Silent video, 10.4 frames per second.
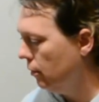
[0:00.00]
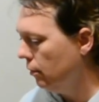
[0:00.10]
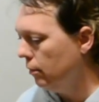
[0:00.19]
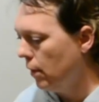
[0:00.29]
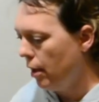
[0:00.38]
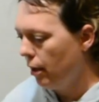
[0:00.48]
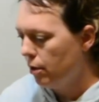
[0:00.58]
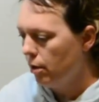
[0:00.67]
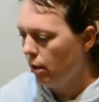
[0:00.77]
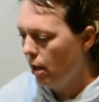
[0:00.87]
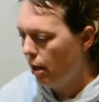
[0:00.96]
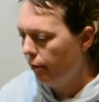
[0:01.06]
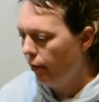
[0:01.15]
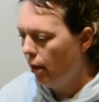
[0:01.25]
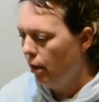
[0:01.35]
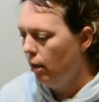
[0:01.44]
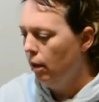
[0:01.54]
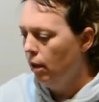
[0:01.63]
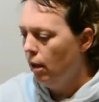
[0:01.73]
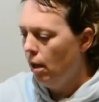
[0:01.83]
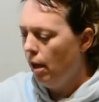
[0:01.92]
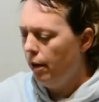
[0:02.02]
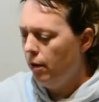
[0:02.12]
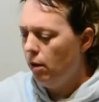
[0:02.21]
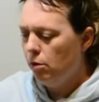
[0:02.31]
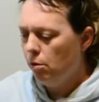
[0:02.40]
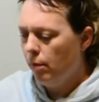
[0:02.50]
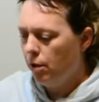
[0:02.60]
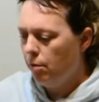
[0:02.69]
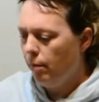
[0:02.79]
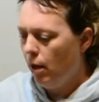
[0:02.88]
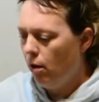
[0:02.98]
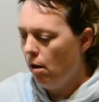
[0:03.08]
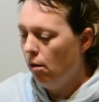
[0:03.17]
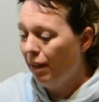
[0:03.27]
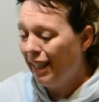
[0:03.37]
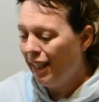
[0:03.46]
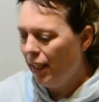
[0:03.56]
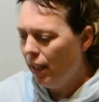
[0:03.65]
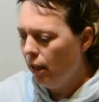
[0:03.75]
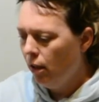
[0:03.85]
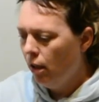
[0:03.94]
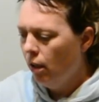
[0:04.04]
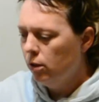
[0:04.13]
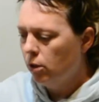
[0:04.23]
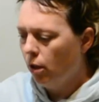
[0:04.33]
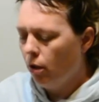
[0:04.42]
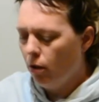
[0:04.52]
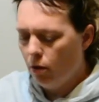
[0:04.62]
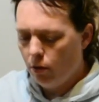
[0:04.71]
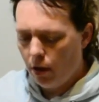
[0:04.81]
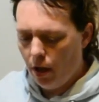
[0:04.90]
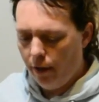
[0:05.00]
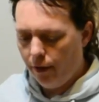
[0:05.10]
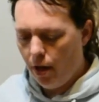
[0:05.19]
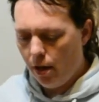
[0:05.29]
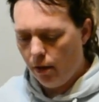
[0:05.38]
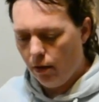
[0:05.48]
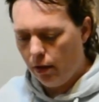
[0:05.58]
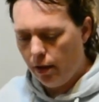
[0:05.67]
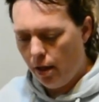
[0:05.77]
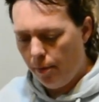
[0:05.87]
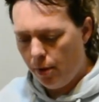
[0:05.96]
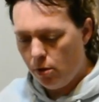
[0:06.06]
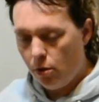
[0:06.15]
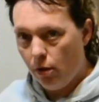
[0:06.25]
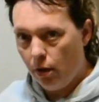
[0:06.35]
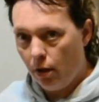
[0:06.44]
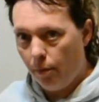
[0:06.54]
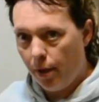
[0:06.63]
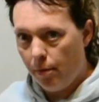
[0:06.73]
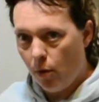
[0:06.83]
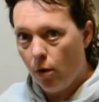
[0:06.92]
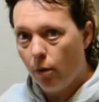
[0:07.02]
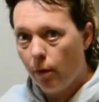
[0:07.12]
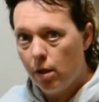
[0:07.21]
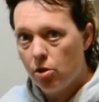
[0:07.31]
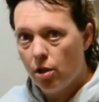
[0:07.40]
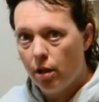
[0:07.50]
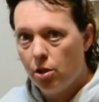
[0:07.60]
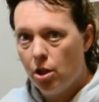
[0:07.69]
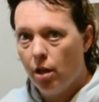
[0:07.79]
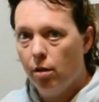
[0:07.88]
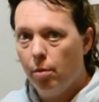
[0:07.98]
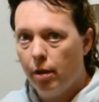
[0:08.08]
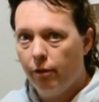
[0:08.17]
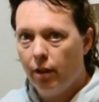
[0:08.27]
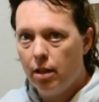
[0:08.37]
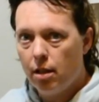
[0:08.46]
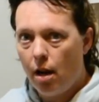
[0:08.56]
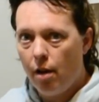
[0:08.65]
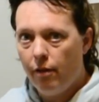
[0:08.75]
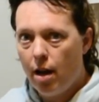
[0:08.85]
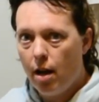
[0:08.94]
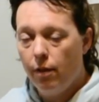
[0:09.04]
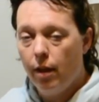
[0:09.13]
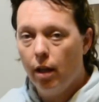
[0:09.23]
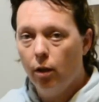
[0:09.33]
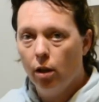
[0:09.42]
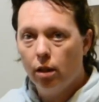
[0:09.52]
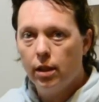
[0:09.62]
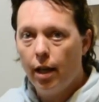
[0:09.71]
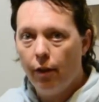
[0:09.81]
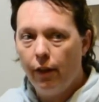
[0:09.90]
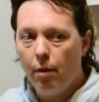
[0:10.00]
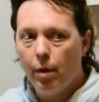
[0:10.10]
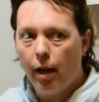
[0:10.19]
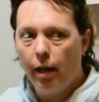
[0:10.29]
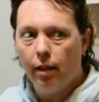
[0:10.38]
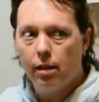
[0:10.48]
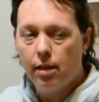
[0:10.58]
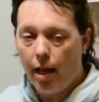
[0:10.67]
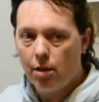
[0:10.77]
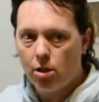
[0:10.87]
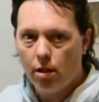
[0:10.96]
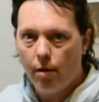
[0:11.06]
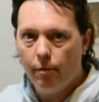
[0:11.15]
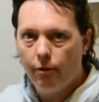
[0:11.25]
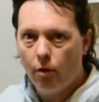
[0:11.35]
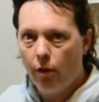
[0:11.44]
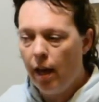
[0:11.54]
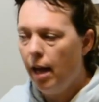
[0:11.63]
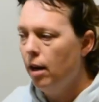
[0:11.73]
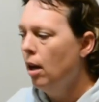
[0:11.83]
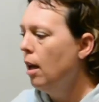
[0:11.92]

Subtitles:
Monarch shouldn't have. I don't know too much about OE, so I've got to look that up and do a little bit more research. The butterflies that I've had, they looked healthy, but I didn't test them for that.